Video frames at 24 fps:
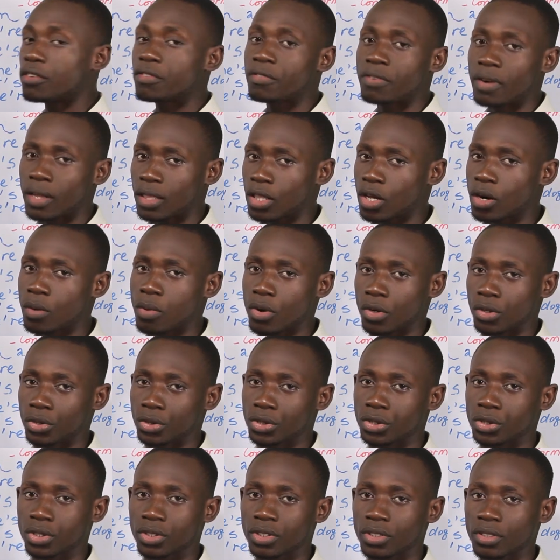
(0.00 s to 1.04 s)

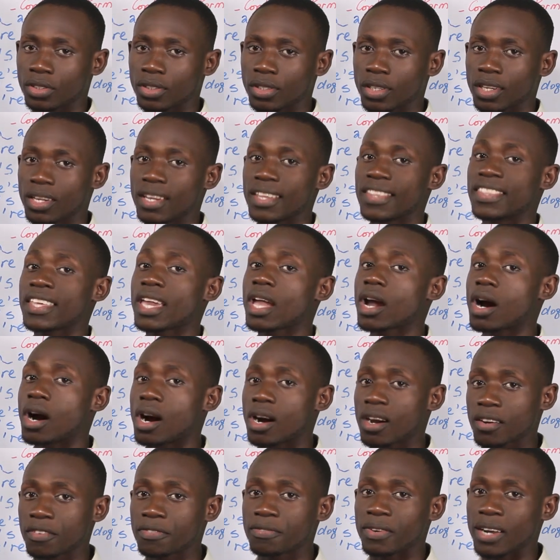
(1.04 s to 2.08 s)
followers. They
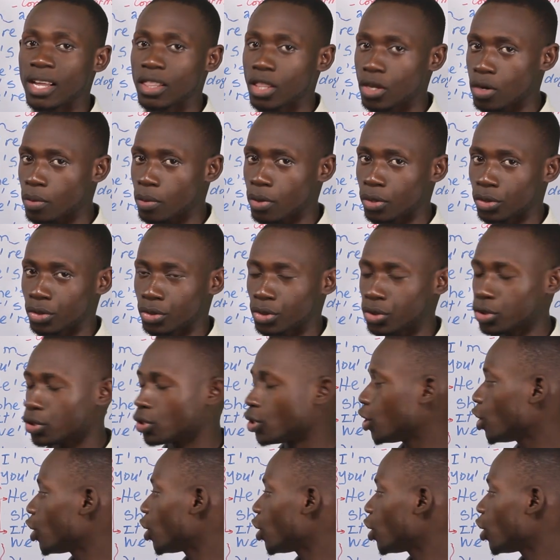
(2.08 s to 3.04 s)
are followers.